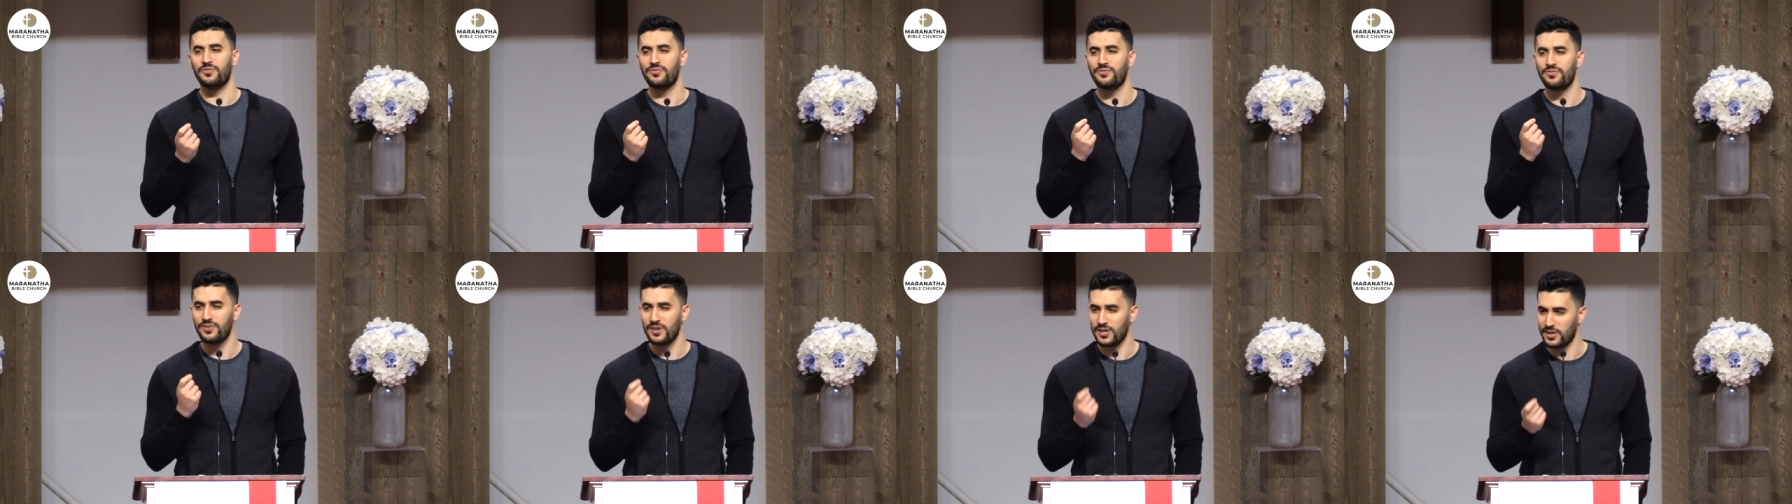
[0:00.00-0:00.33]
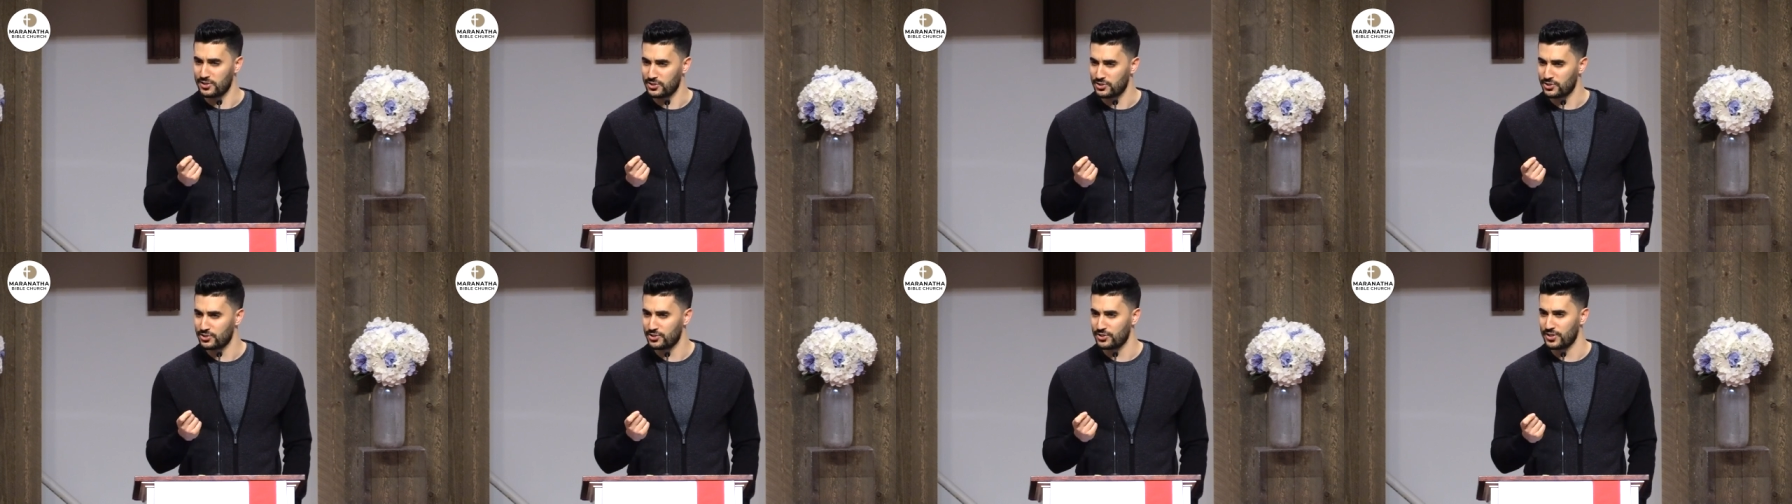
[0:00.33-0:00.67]

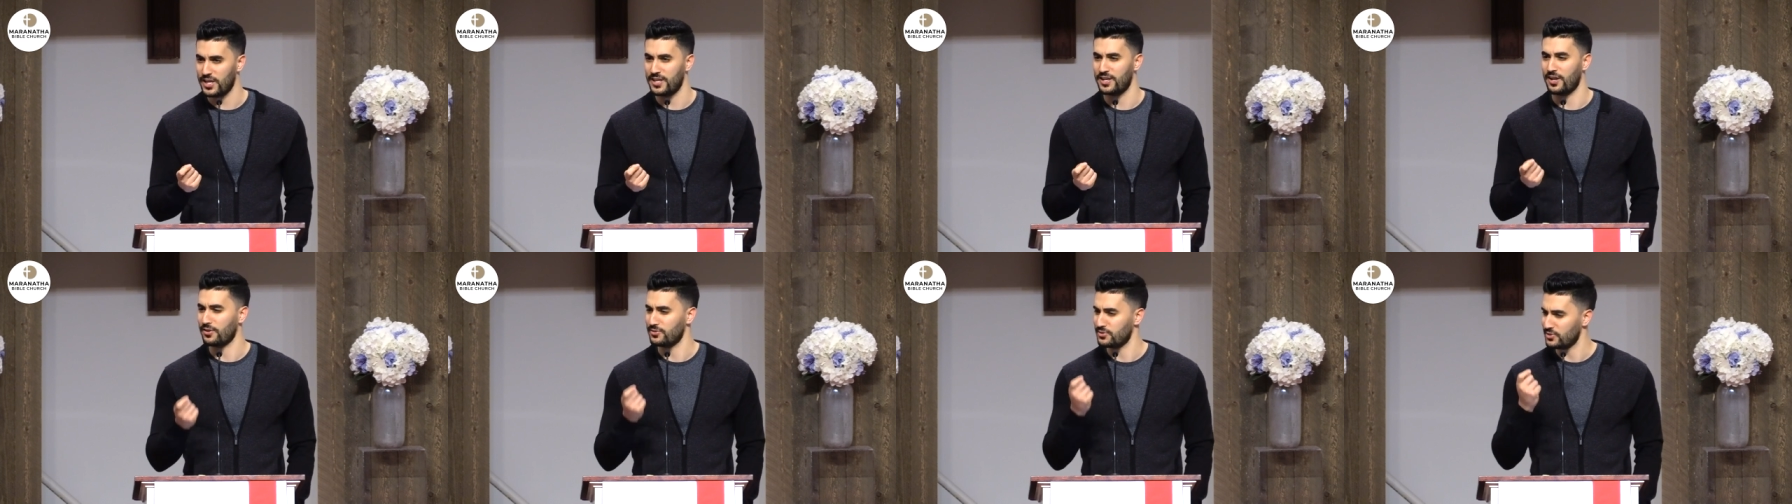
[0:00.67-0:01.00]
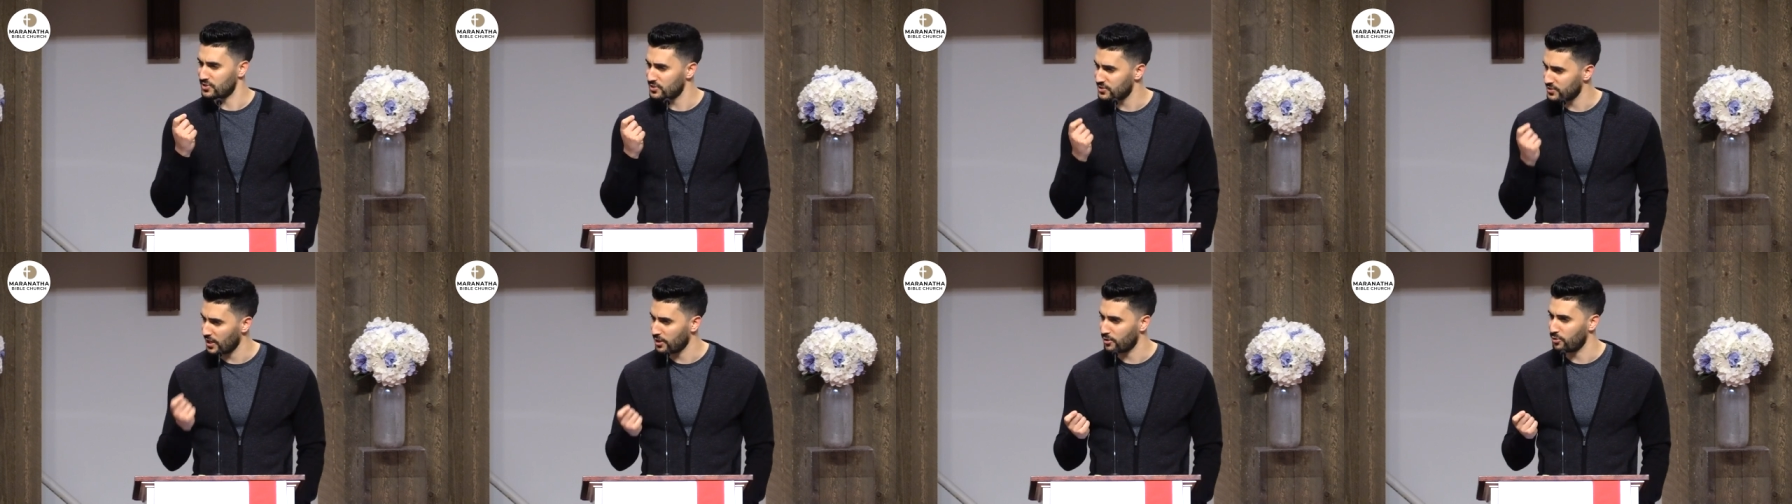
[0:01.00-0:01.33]
fish in
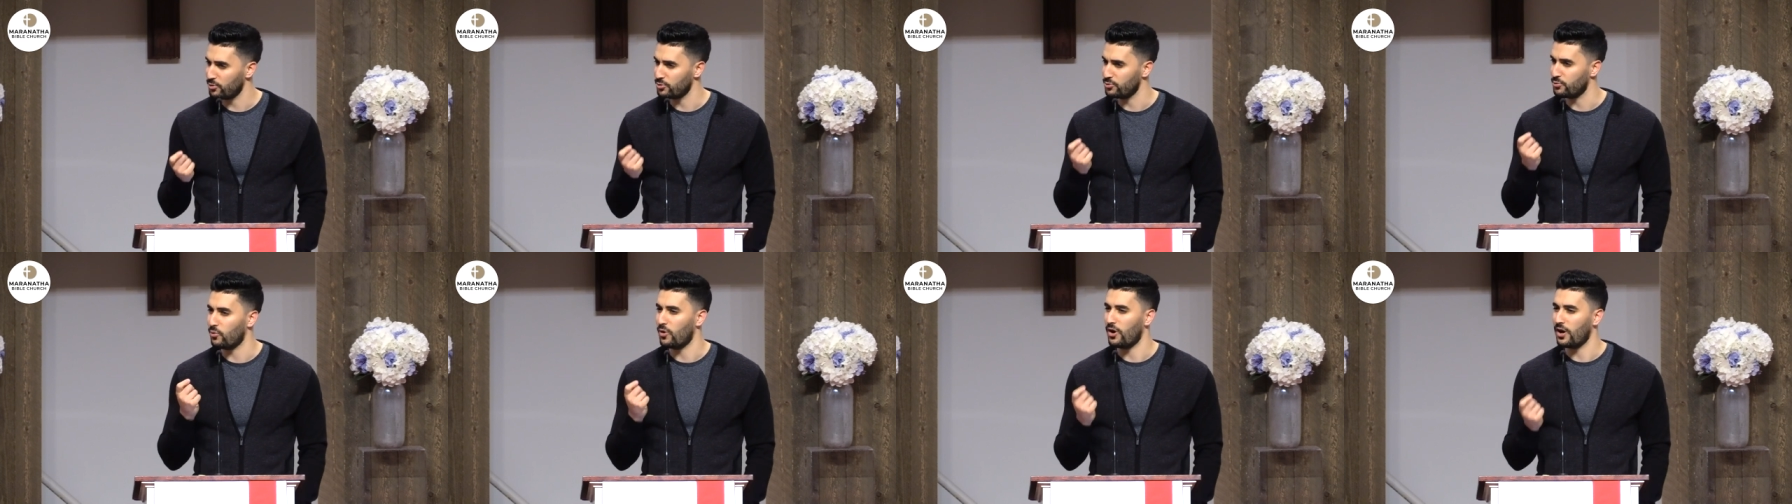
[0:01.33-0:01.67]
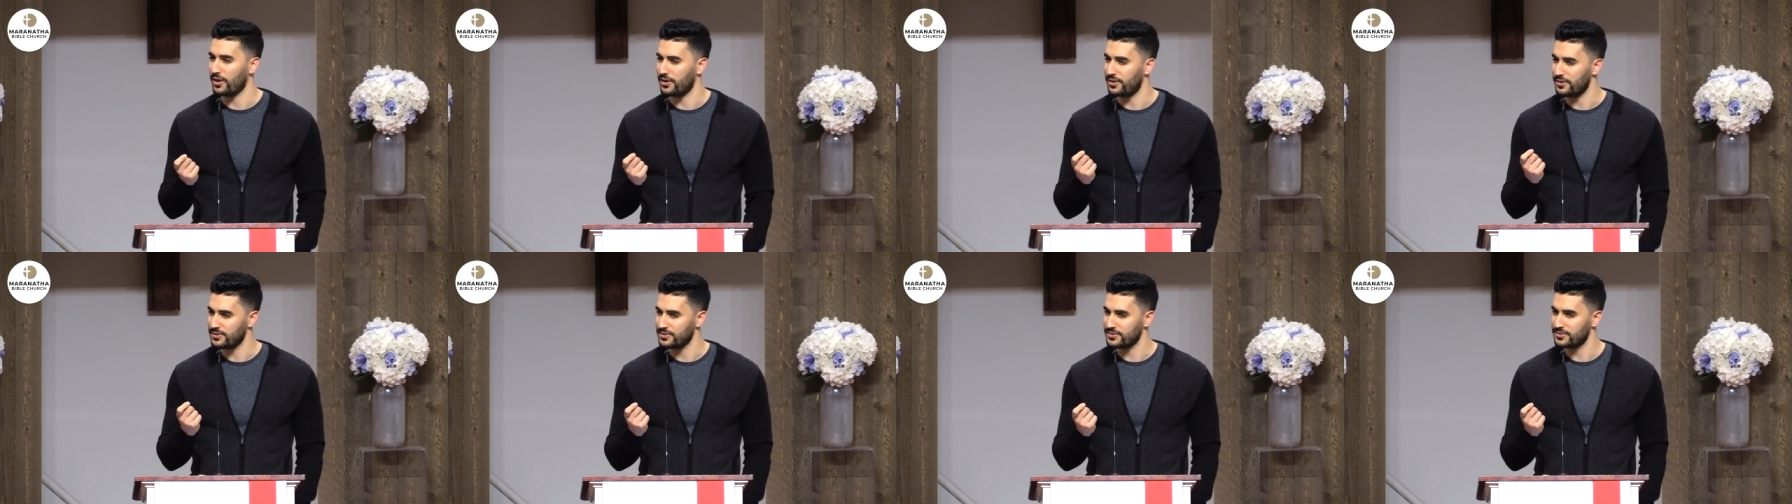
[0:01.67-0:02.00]
unsettled
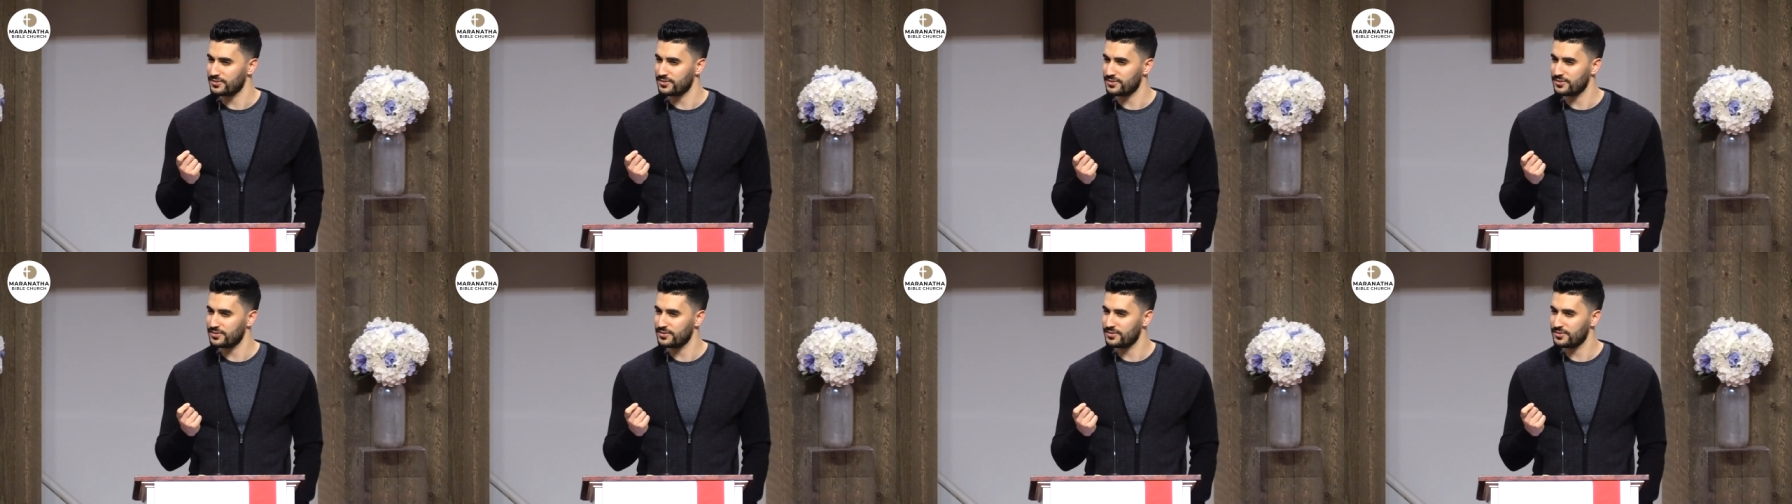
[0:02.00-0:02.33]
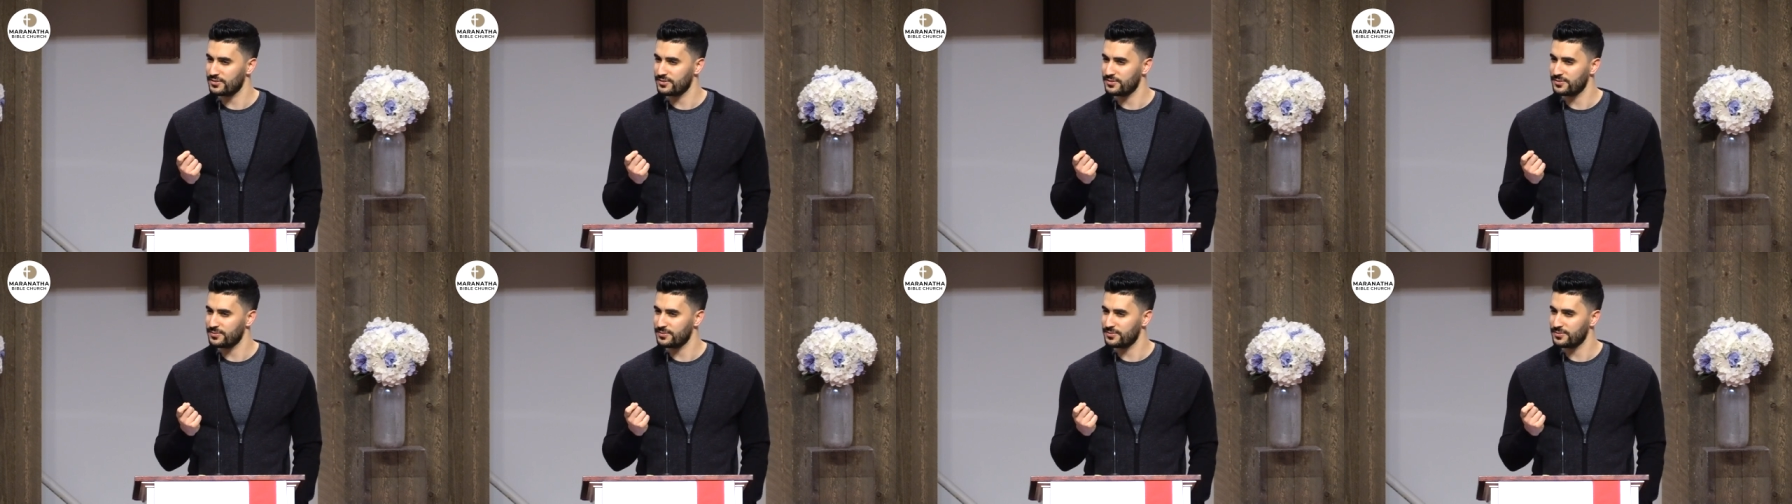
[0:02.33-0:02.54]
waters.